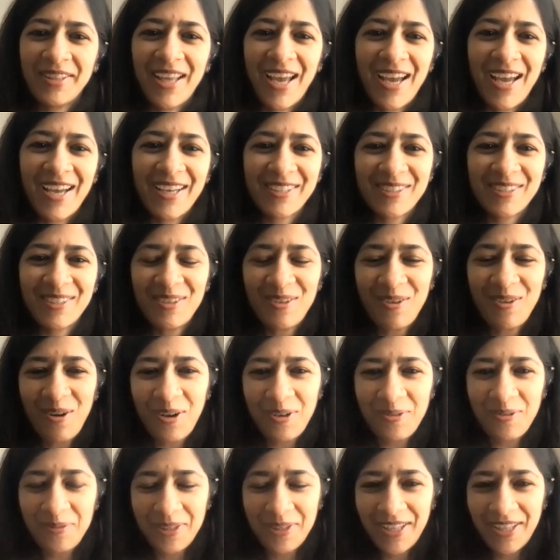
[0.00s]
Thanks a
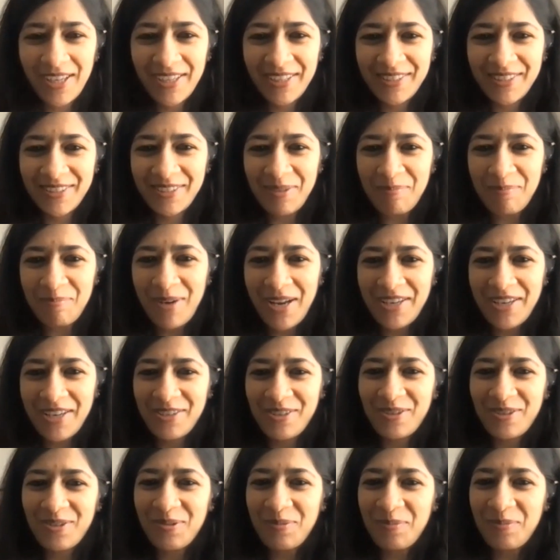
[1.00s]
lot, Vida. It's a
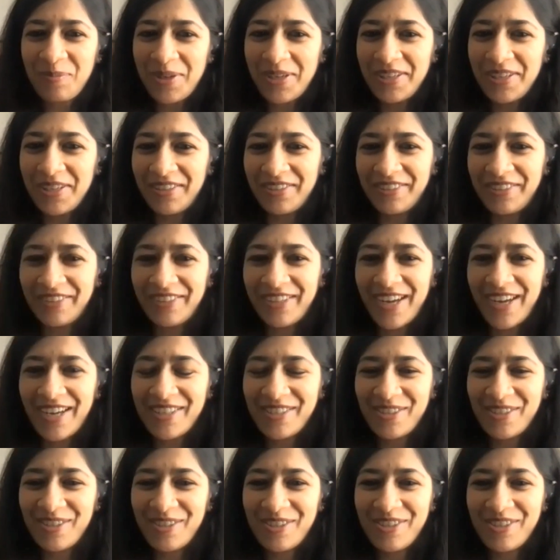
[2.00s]
pleasure to be here
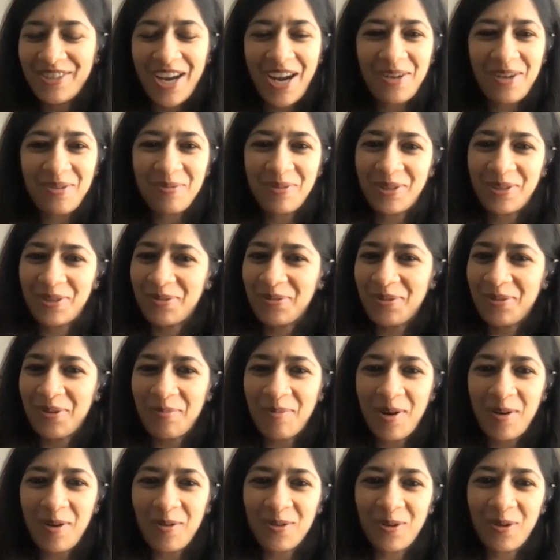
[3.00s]
and just chat with you
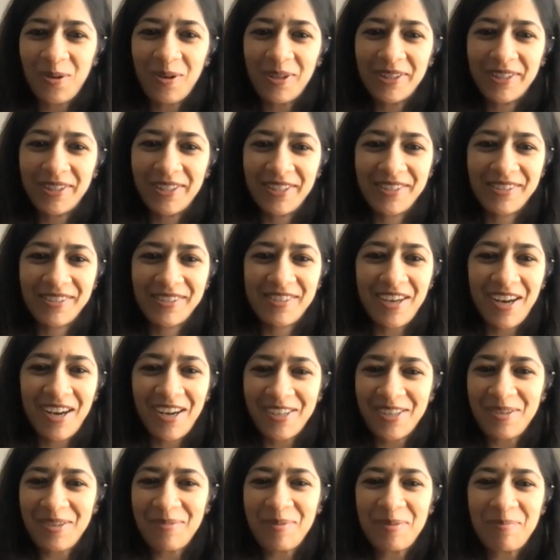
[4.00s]
about all things
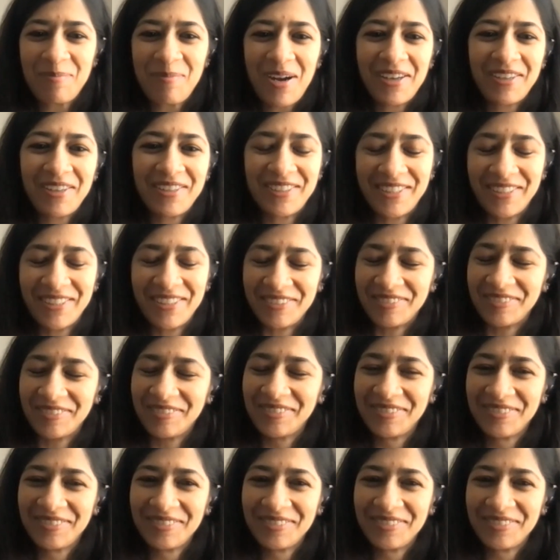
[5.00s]
startup and marketing.